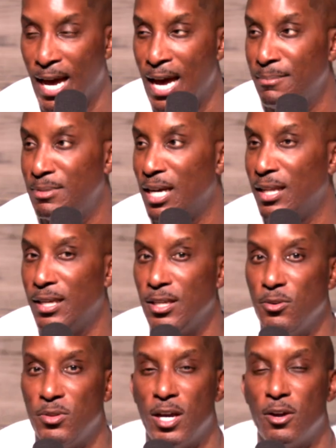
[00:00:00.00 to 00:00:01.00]
I am telling
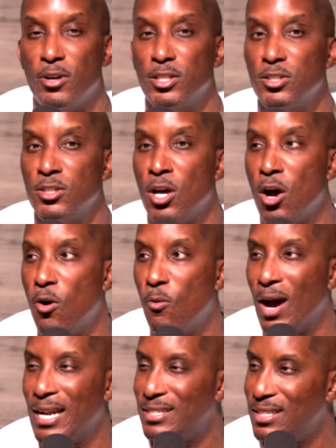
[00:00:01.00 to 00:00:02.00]
you, there is no
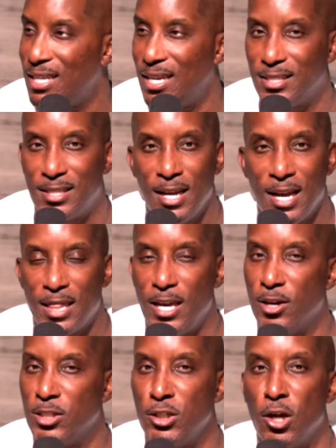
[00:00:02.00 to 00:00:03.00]
watch this.
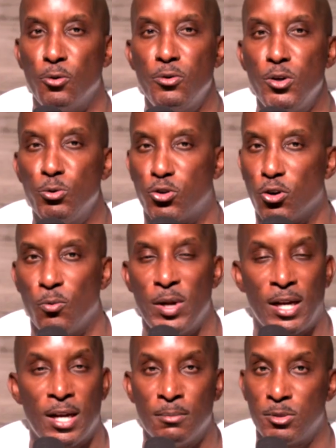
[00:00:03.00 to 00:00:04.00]
There is no neutral when
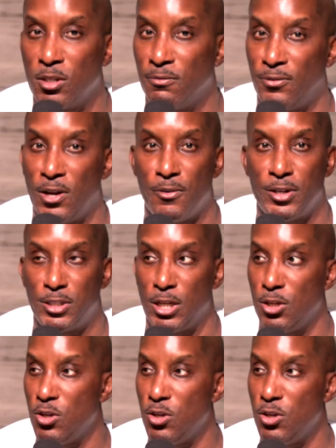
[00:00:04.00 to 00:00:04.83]
it comes to flourishing.